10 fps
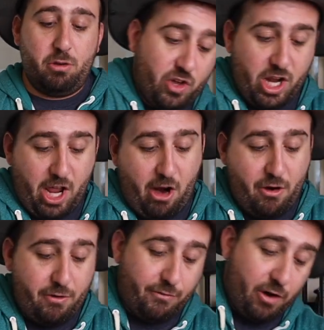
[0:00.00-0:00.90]
You got
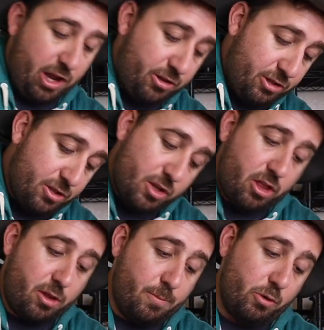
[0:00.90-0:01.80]
Aaron Franklin,
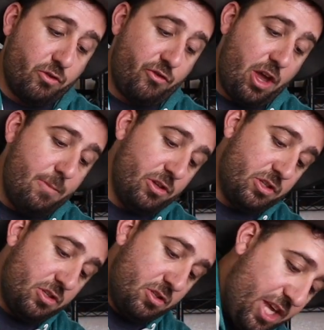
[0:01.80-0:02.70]
like the most
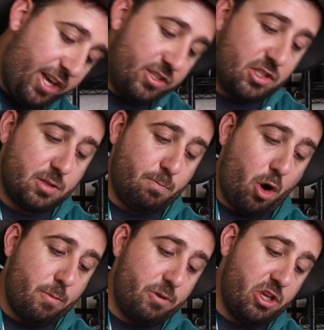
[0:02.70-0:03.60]
famous Texas
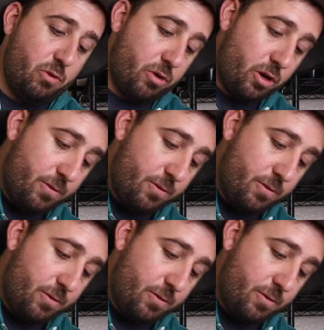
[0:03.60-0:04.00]
barbecuer.